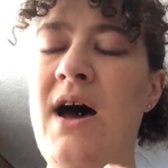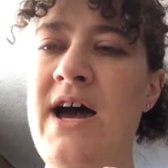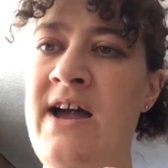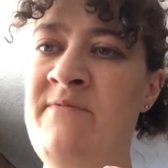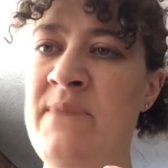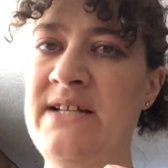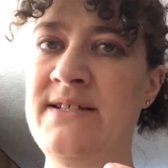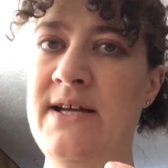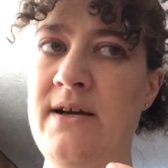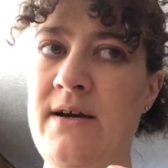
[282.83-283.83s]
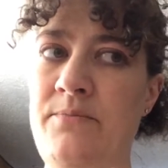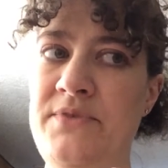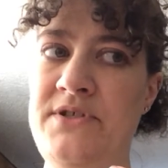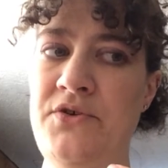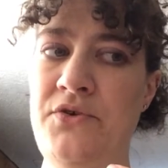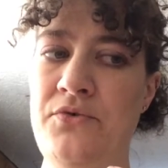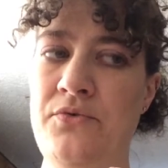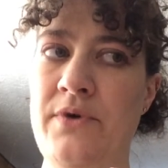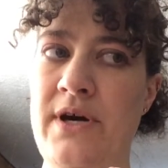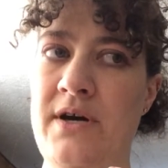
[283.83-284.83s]
I have mine set up
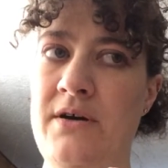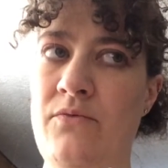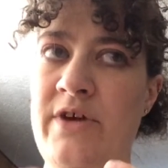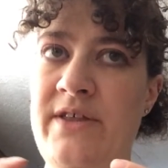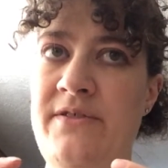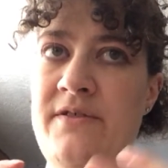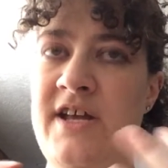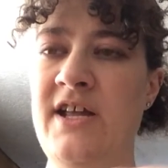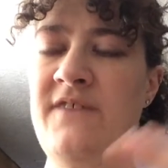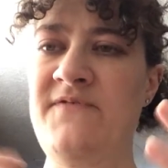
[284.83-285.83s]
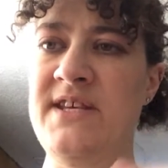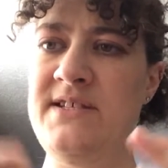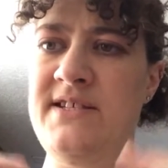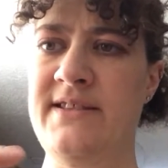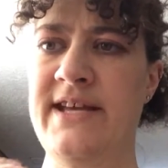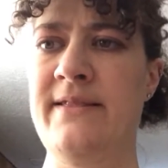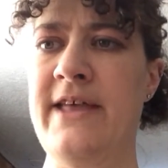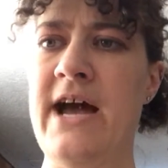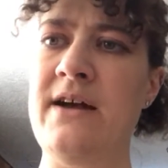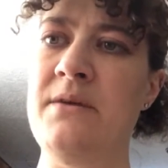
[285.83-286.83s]
to with an if this then
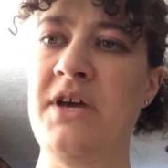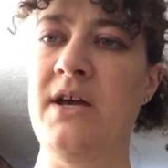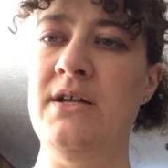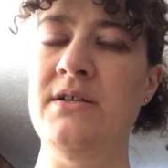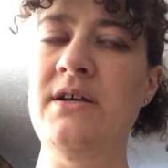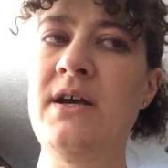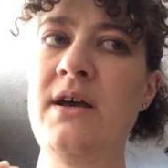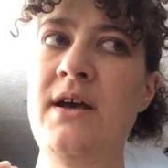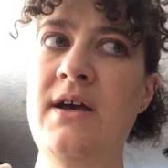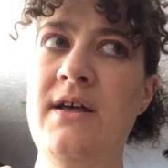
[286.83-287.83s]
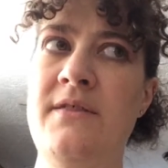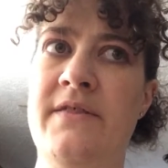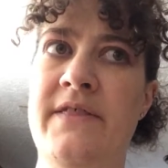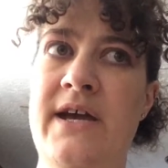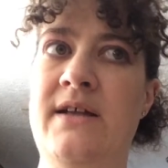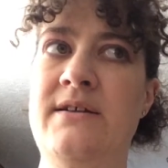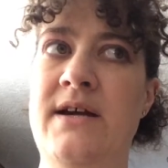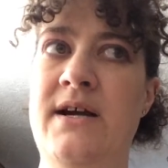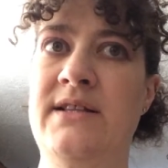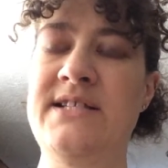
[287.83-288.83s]
that command that
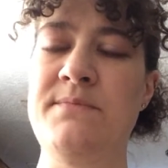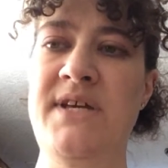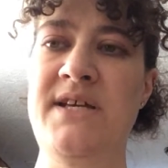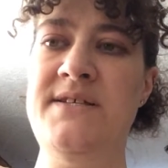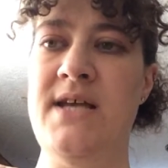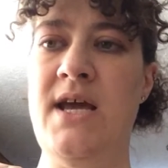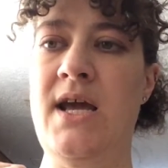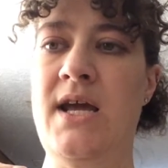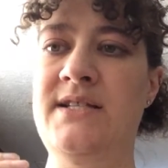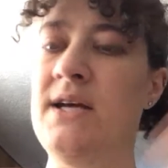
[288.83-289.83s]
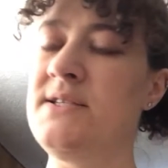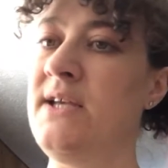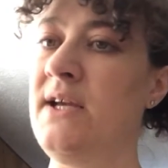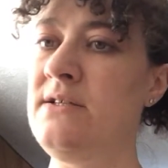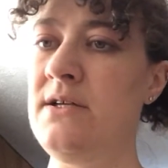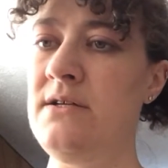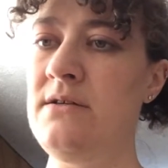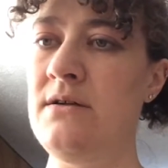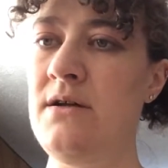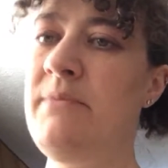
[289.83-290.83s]
lets me say tell Santa to
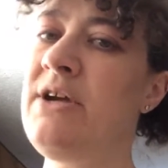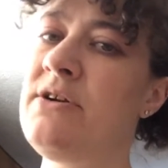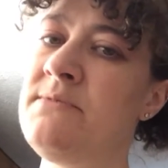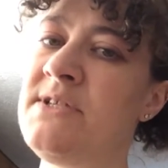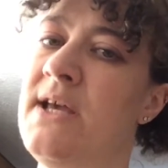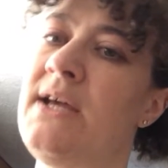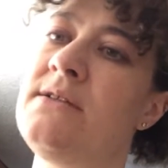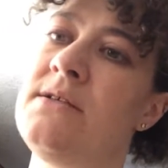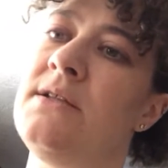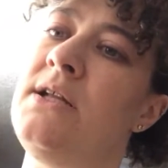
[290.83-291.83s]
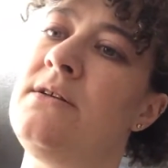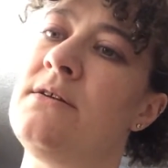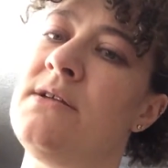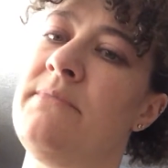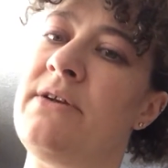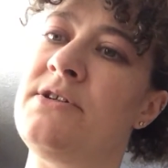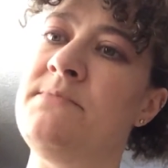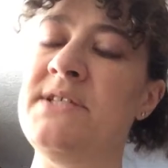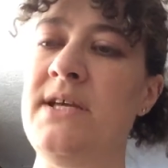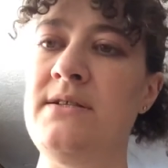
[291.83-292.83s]
turn on my Christmas lights, and then he turns on my
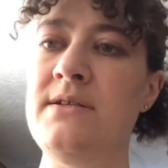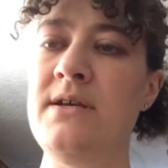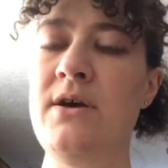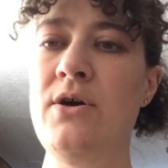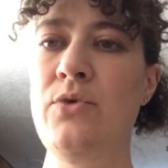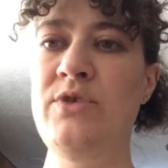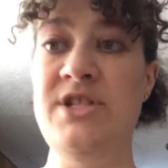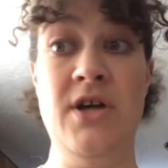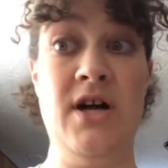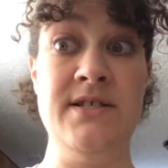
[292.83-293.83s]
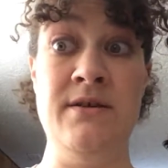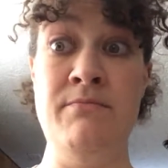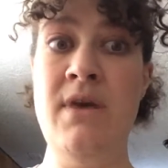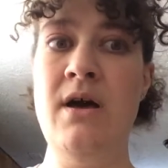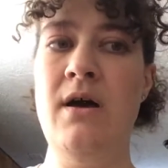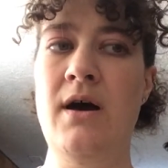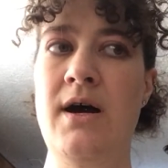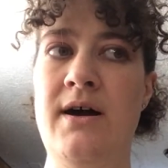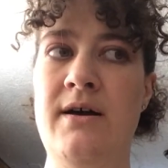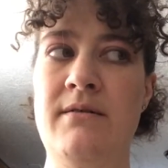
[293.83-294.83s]
Christmas lights, which is awesome.
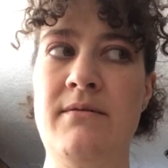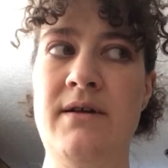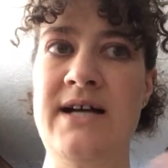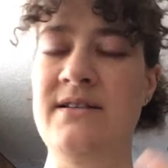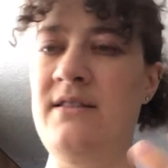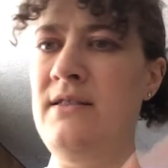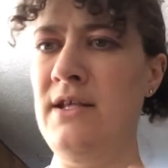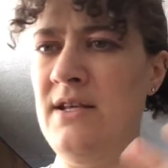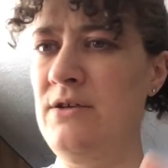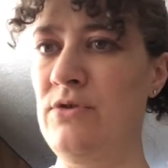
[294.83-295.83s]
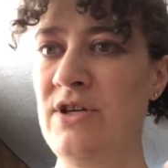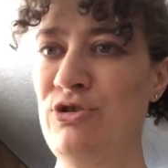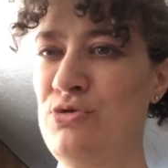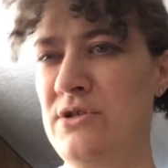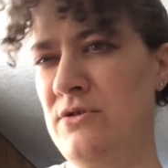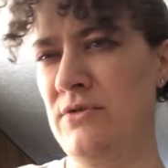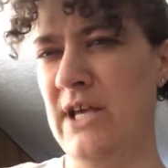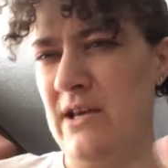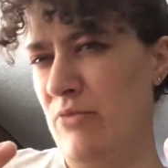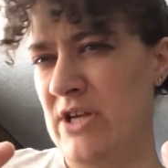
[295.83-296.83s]
as a thing that you can use to
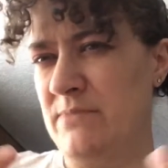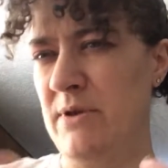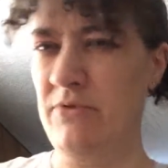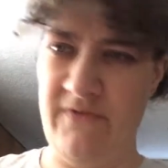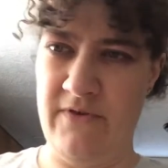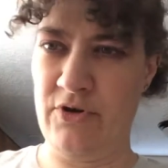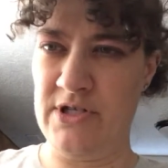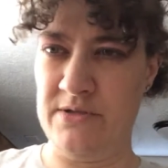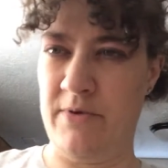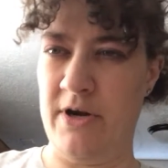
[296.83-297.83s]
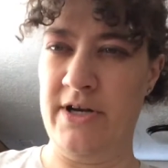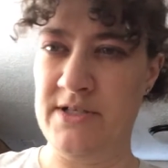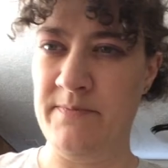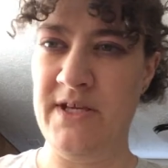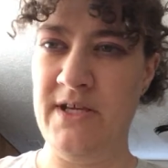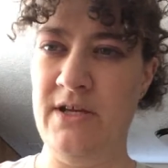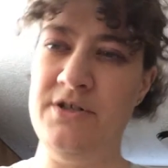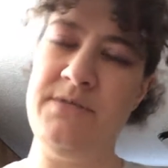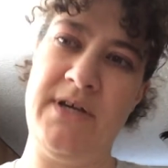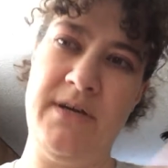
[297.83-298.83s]
like impress people if you have a Christmas party or something. You
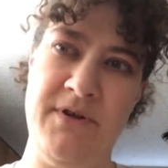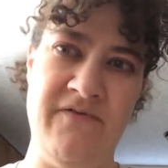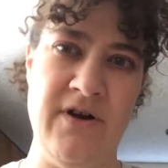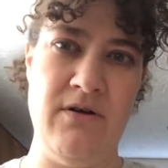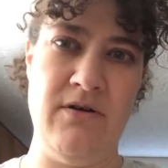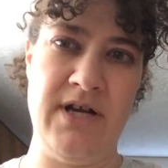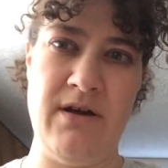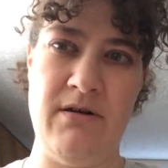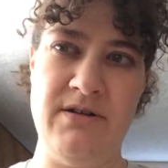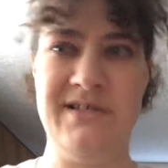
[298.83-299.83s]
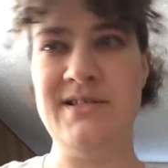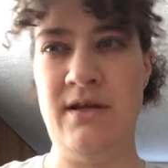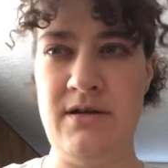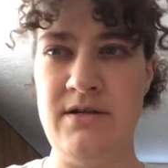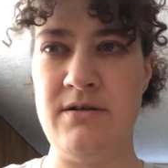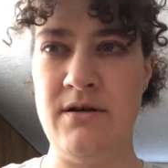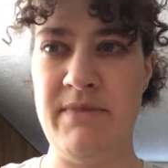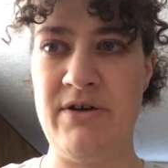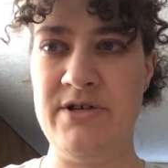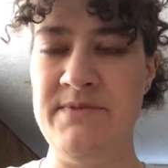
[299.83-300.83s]
know, just pick up your phone and go tell Santa to turn on
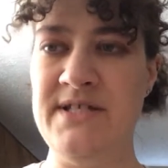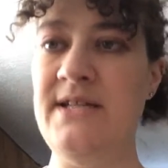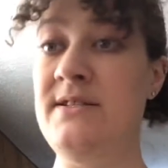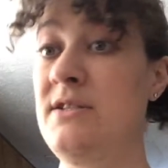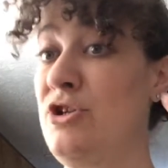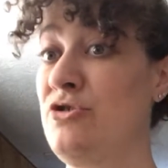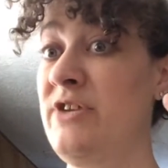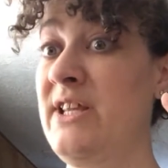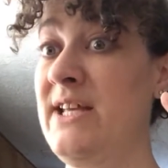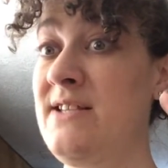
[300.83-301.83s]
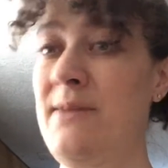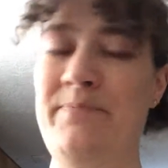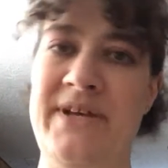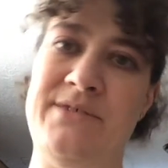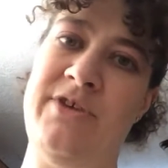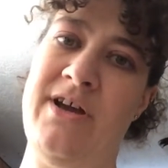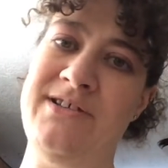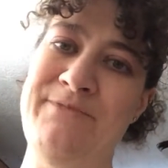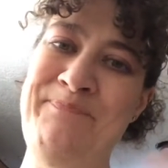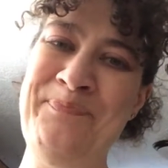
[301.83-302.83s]
my Christmas lights, and then your tree lights up. That's pretty
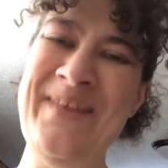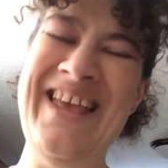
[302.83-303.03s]
awesome.